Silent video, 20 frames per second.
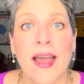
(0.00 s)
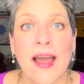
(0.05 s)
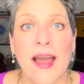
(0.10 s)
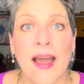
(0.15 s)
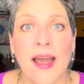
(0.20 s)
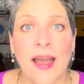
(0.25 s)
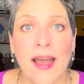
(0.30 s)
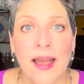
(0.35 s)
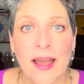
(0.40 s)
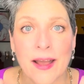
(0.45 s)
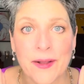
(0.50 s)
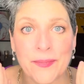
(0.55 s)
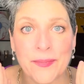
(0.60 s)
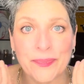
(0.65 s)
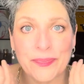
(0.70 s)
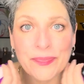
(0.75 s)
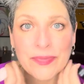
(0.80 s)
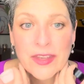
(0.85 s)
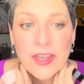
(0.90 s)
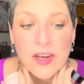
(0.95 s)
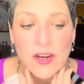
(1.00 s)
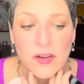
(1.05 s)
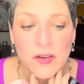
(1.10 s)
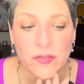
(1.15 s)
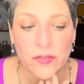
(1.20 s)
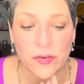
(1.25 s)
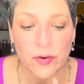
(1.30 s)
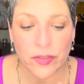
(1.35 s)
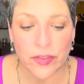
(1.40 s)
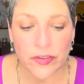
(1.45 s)
you know,
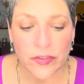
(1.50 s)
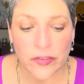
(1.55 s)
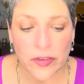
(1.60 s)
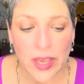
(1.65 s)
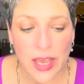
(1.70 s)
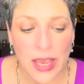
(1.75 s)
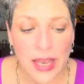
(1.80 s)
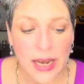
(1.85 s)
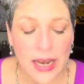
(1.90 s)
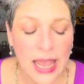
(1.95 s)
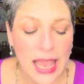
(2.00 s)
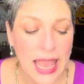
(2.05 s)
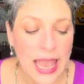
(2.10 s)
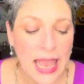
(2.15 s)
for the skin.